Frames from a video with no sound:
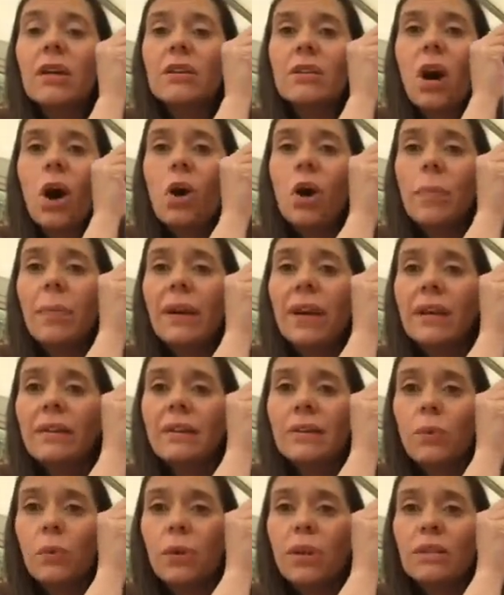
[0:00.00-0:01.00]
So hold up
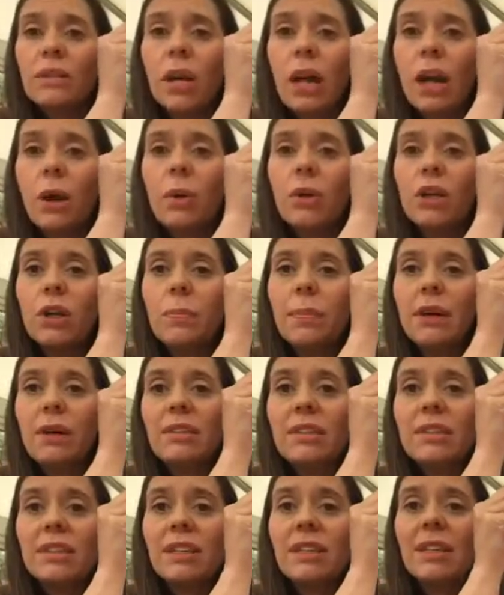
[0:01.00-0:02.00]
against a window and you'll be able
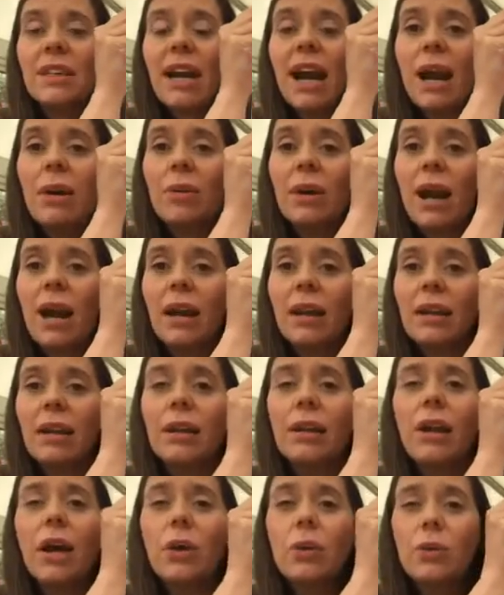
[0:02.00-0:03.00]
to see the
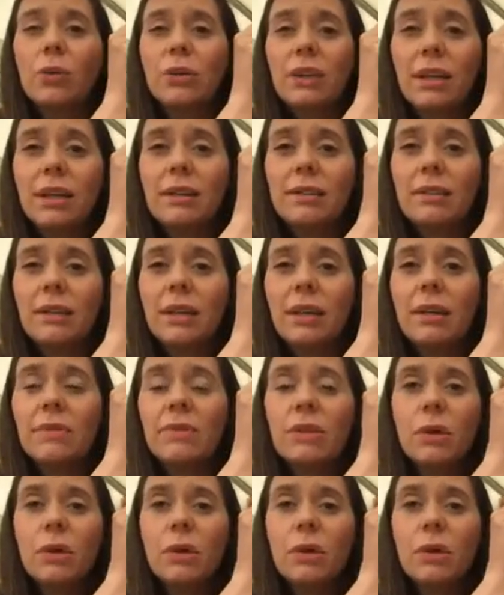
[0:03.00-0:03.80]
outline loads easier.